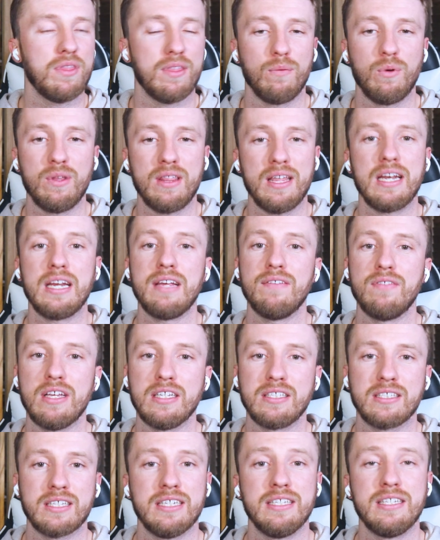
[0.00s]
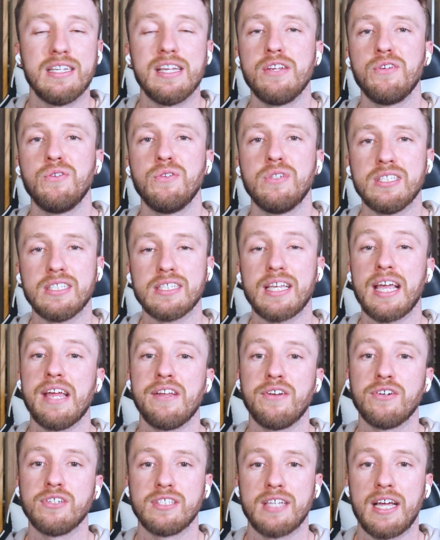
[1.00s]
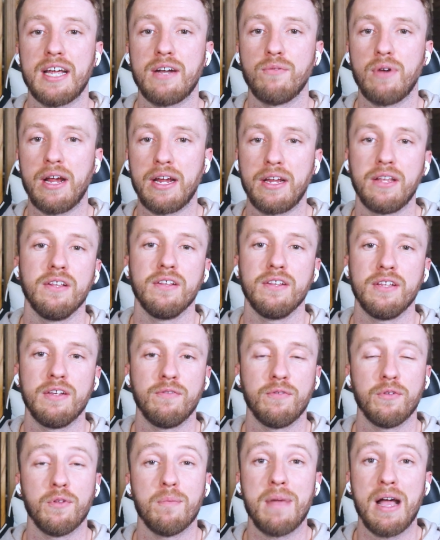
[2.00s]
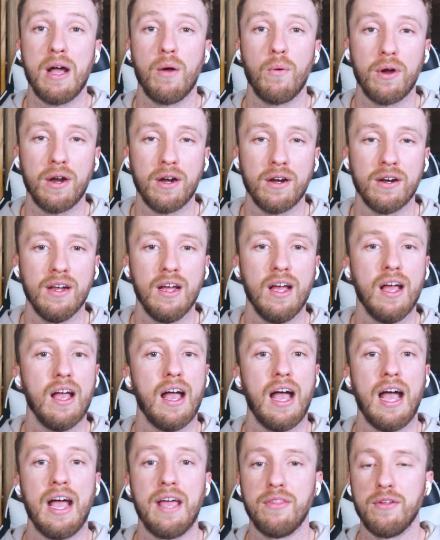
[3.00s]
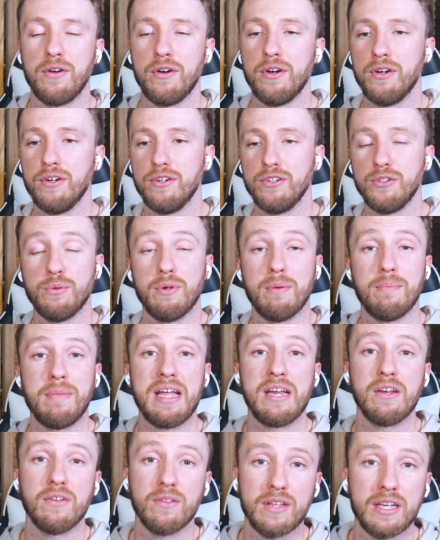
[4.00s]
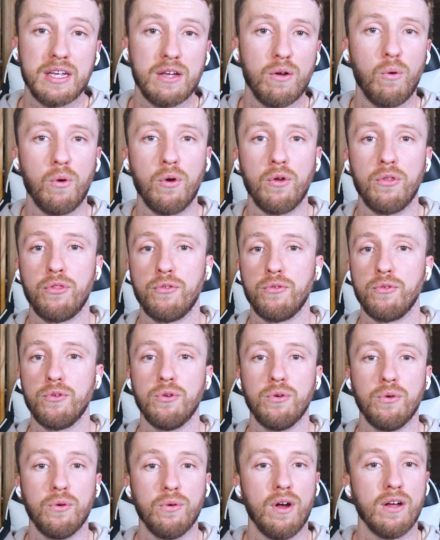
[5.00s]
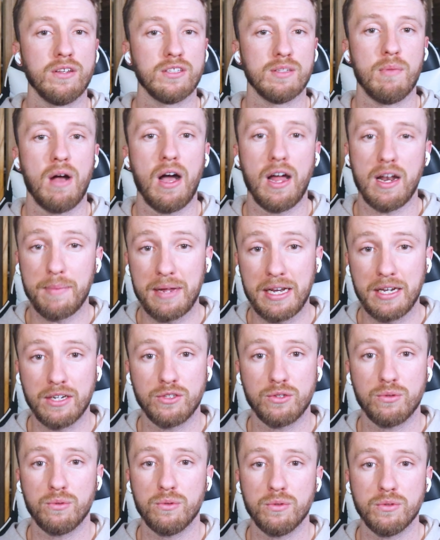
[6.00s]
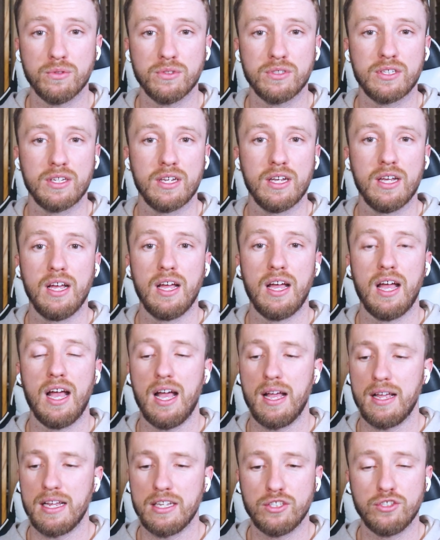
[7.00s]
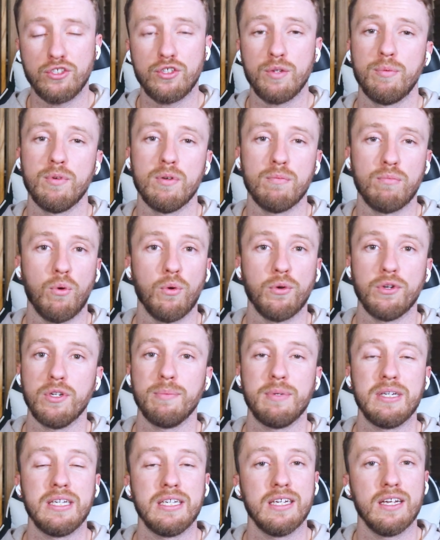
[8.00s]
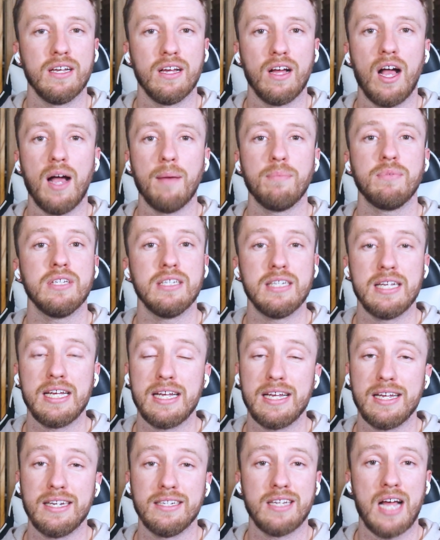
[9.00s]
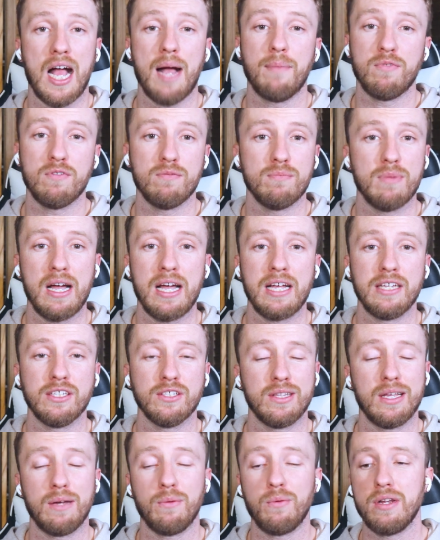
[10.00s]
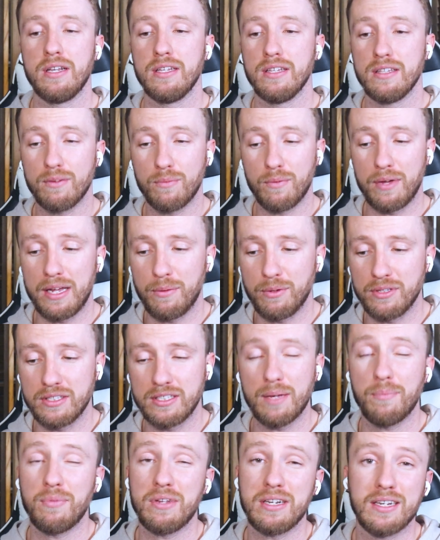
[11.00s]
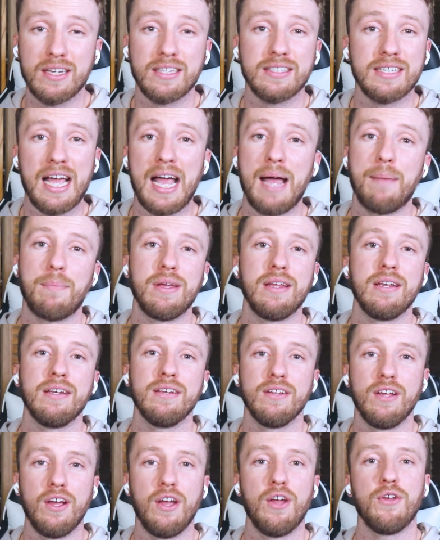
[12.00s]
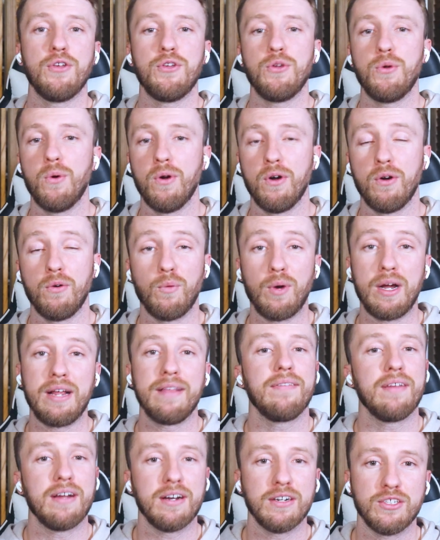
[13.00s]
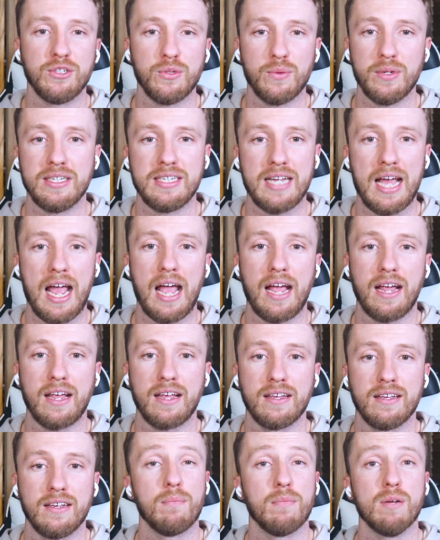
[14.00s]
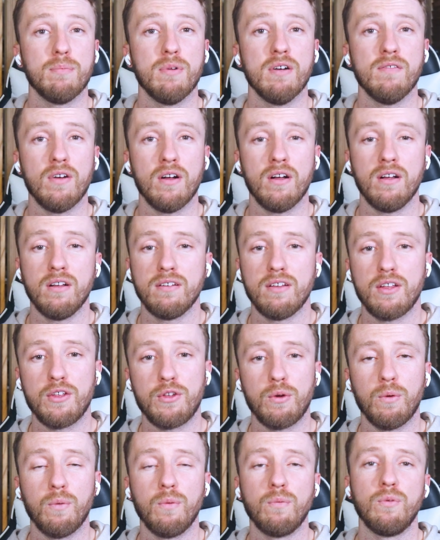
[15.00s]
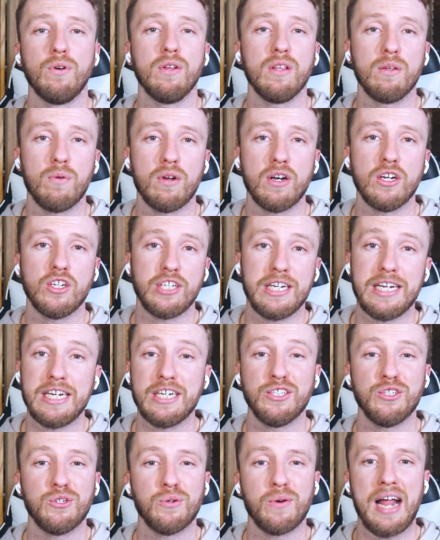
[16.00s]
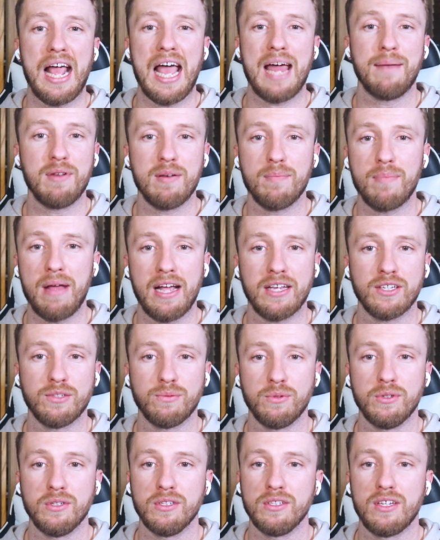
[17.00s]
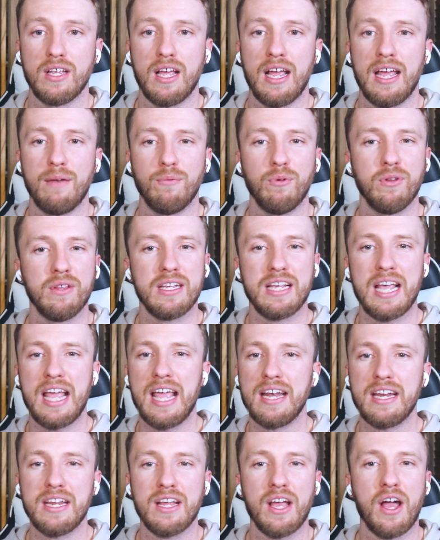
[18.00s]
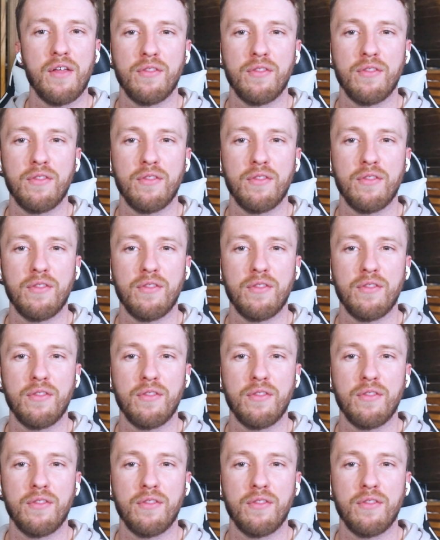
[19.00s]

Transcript: with, with any of this, continue to scan your site regularly for the malware. Either do it manually or through some automated tools. Uh, it's super important to be up to date and top of mind so that when way when something does happen, you are right there to attack. But above all, you'll really want to change your admin passwords and really any